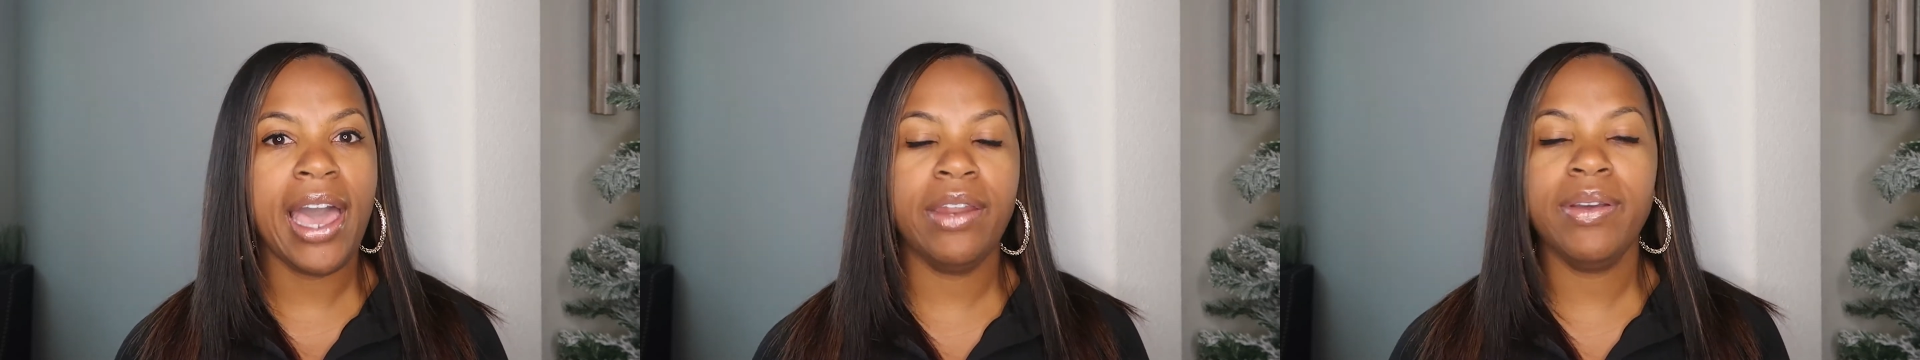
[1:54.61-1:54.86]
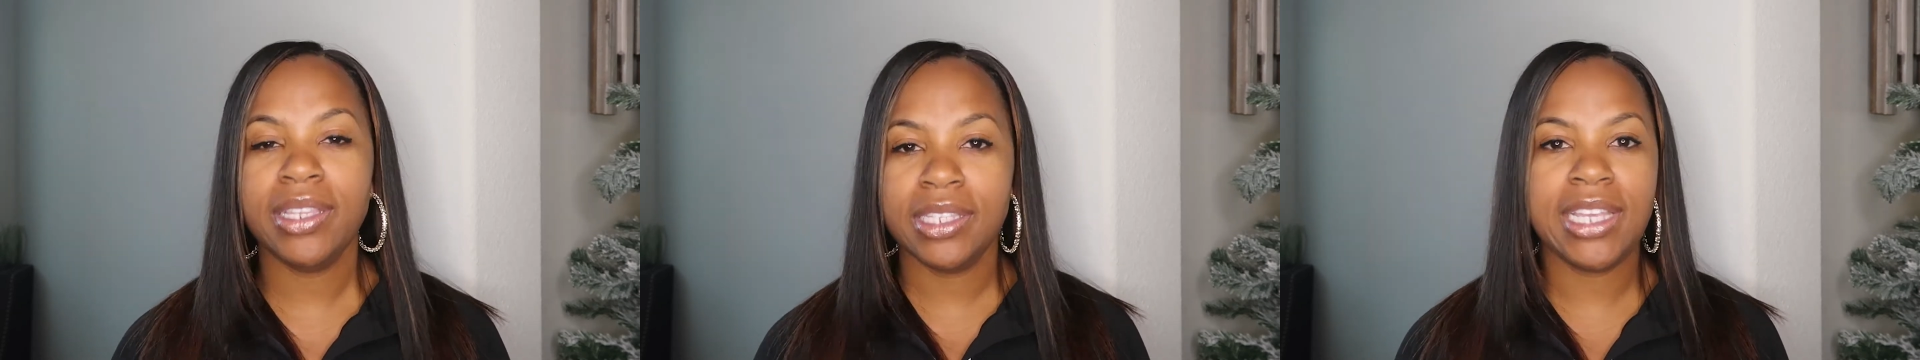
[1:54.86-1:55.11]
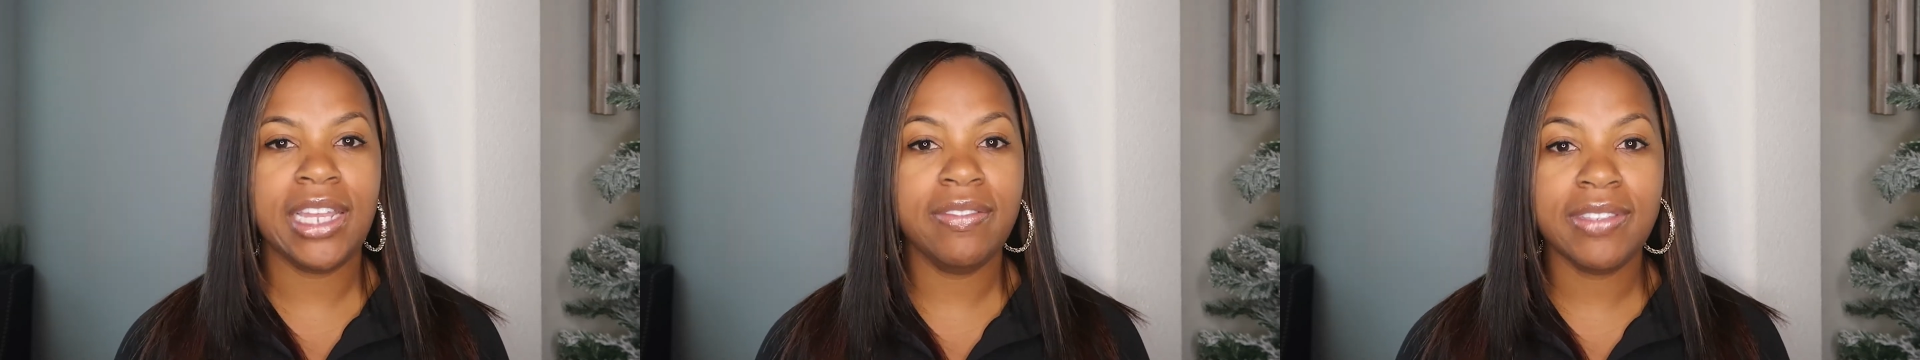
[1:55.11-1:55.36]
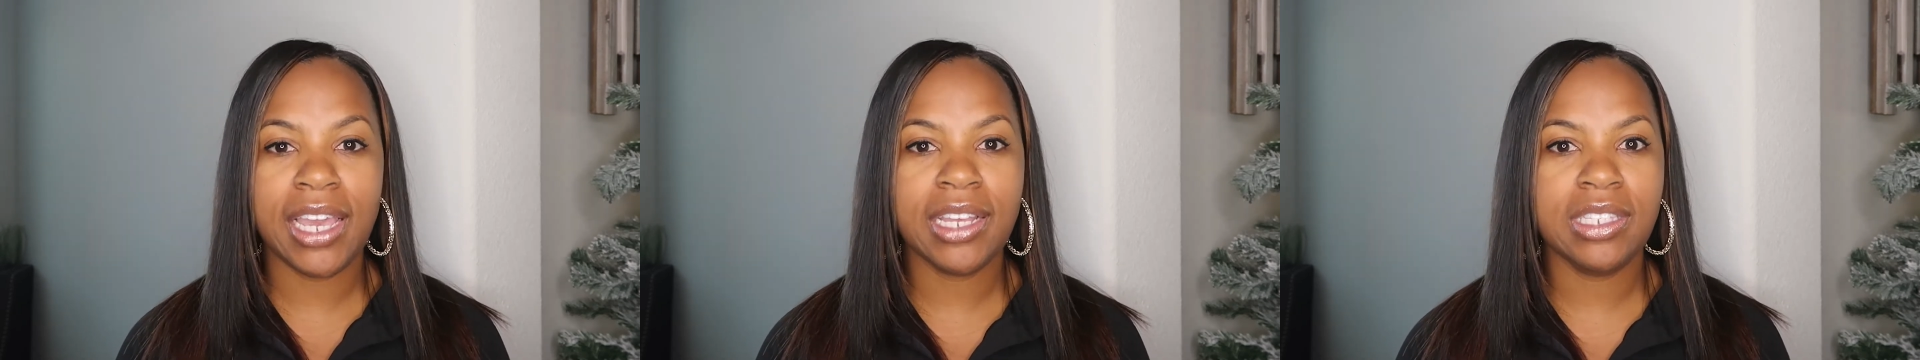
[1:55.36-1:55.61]
I know in the state
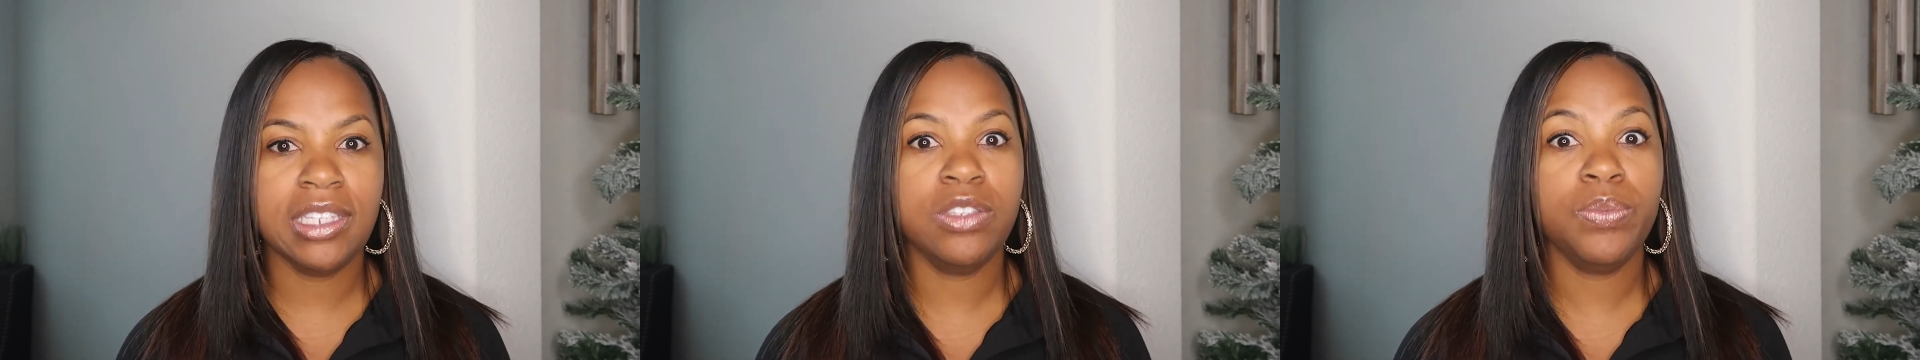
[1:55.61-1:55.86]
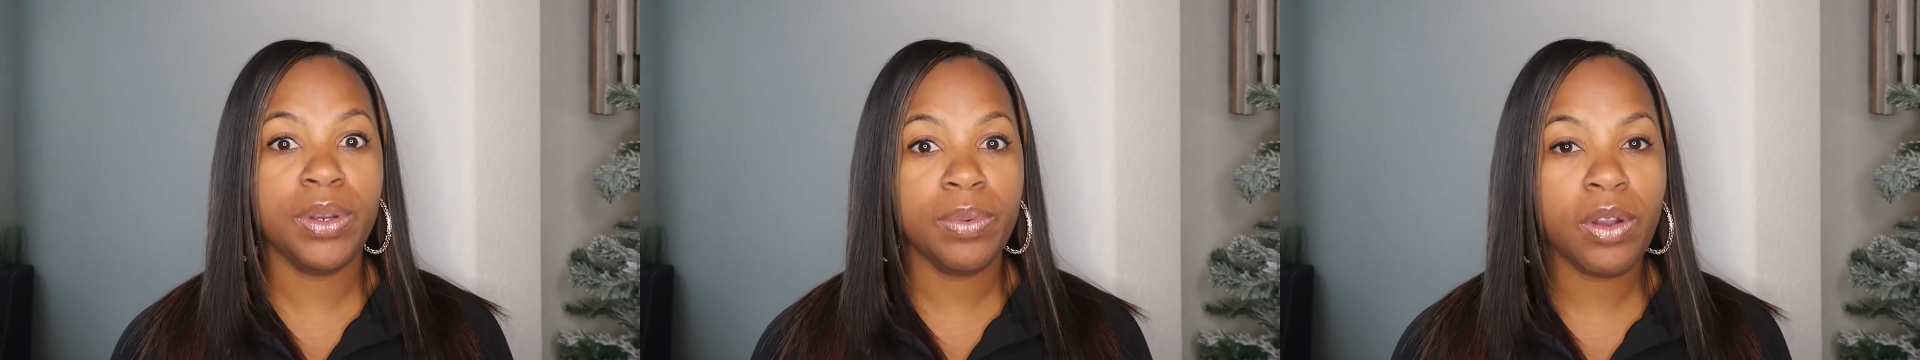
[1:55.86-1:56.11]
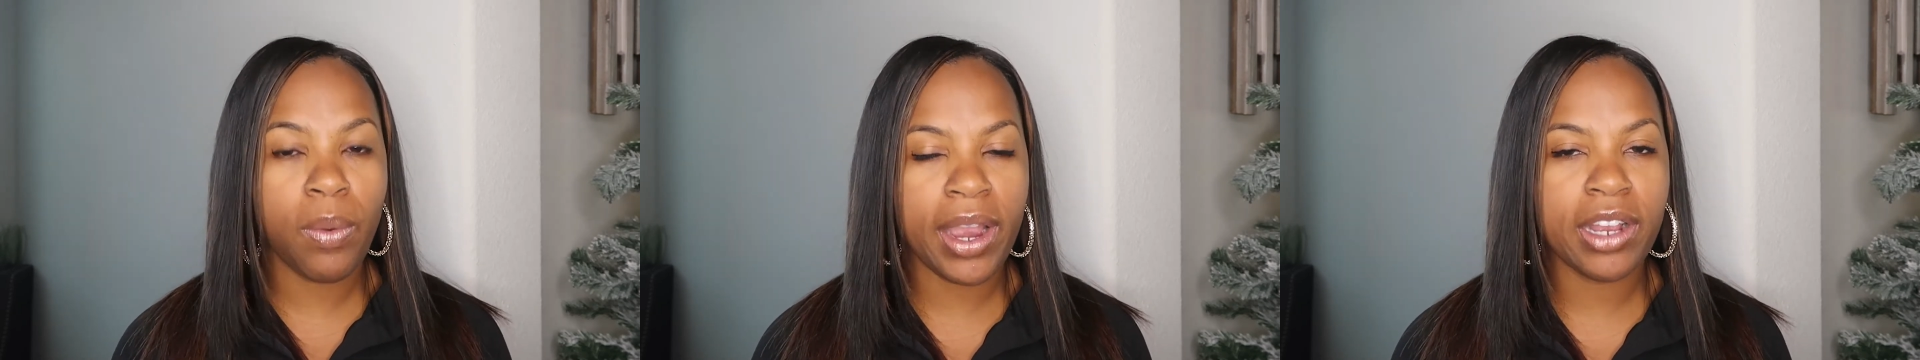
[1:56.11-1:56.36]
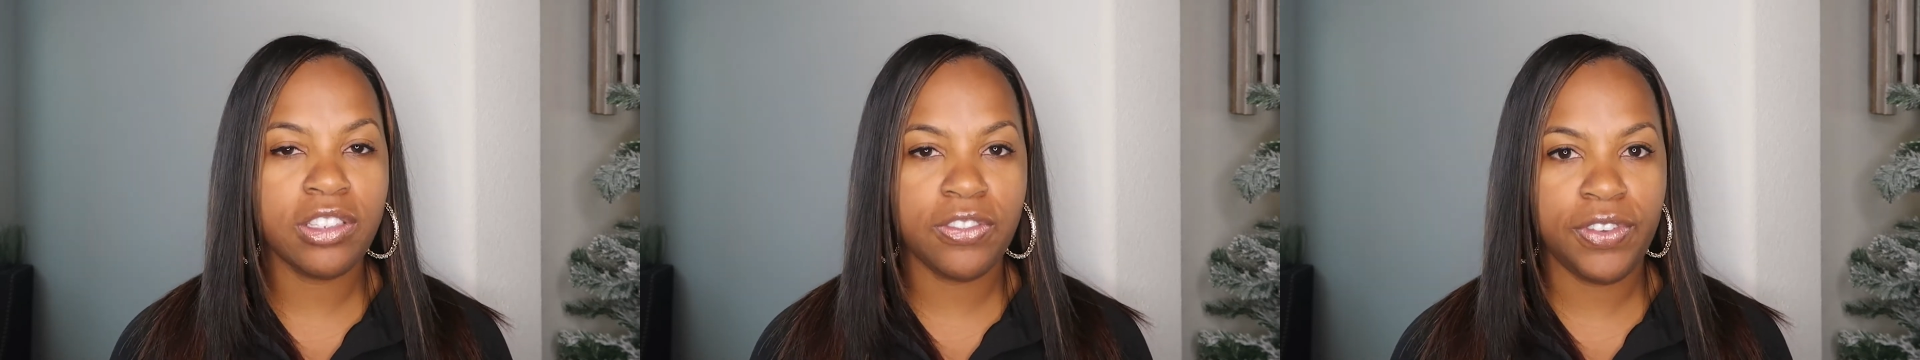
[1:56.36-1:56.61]
of Texas, we're
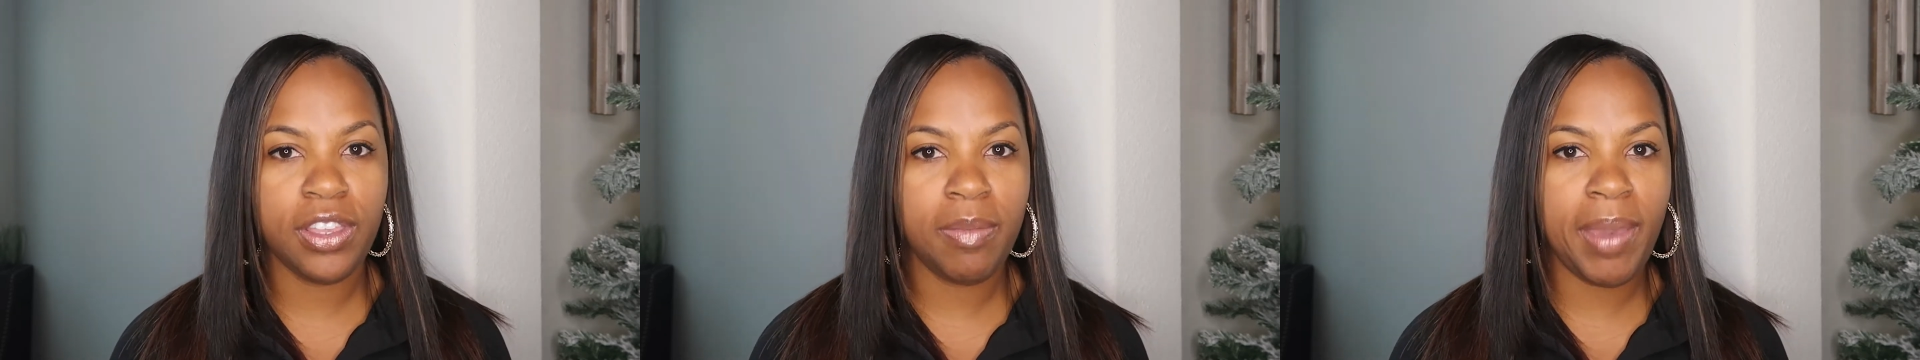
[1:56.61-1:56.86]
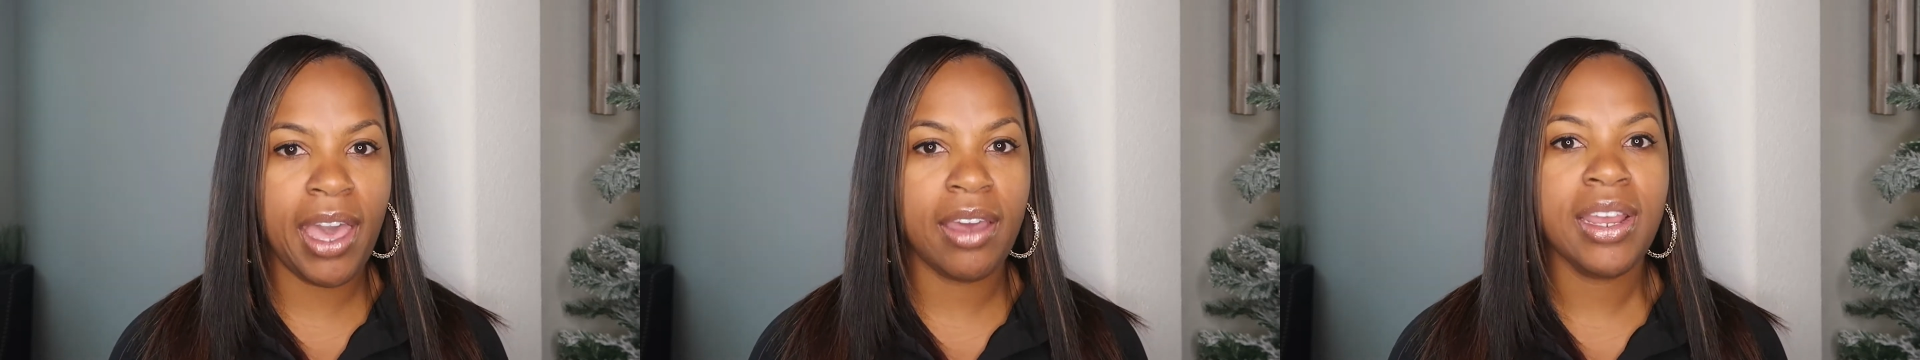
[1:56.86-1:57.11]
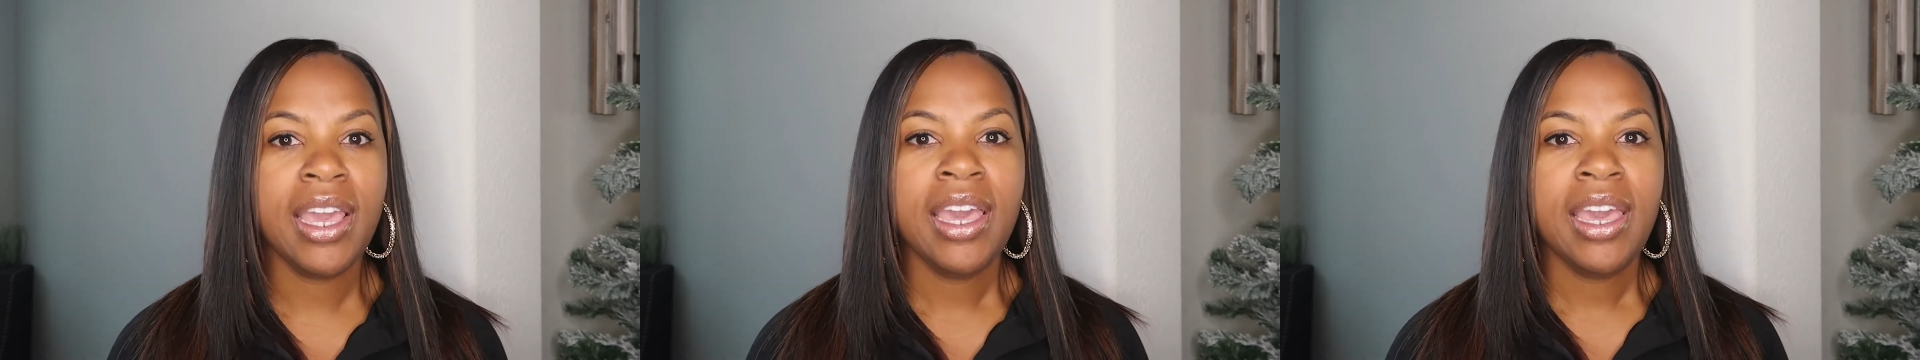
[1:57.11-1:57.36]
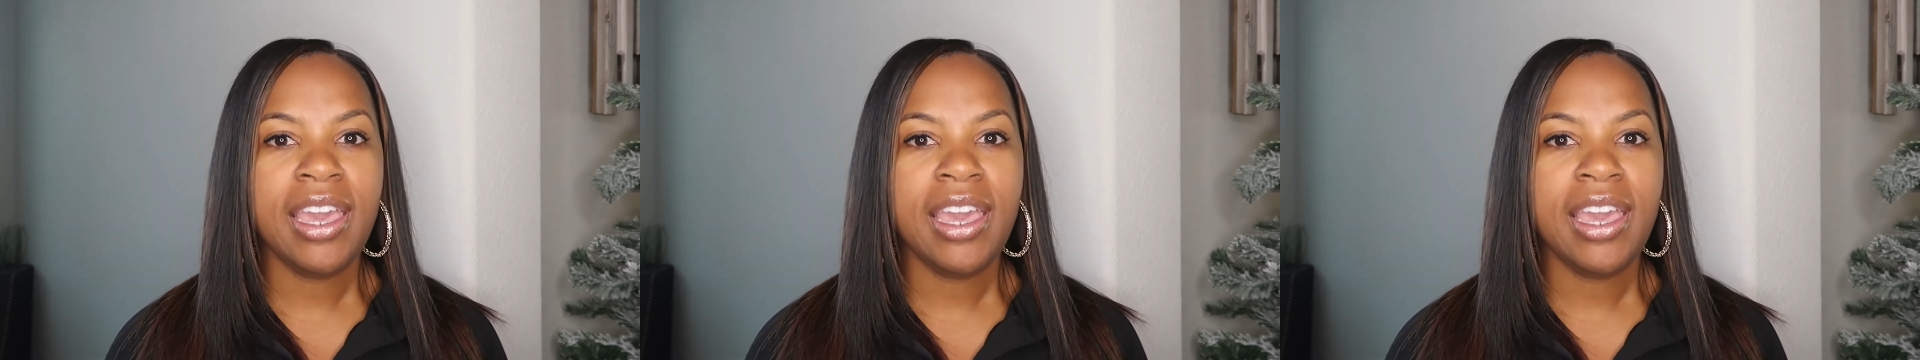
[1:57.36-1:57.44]
required to fill them out